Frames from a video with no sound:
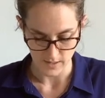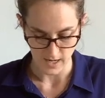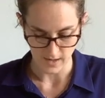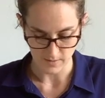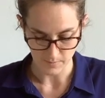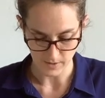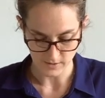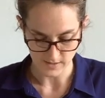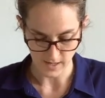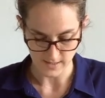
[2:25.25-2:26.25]
and the butter
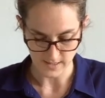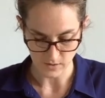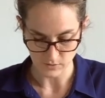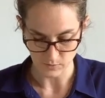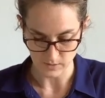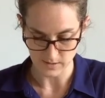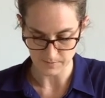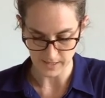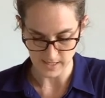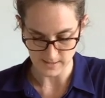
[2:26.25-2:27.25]
side down towards the
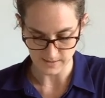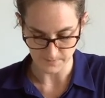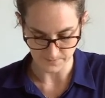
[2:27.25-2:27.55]
plate.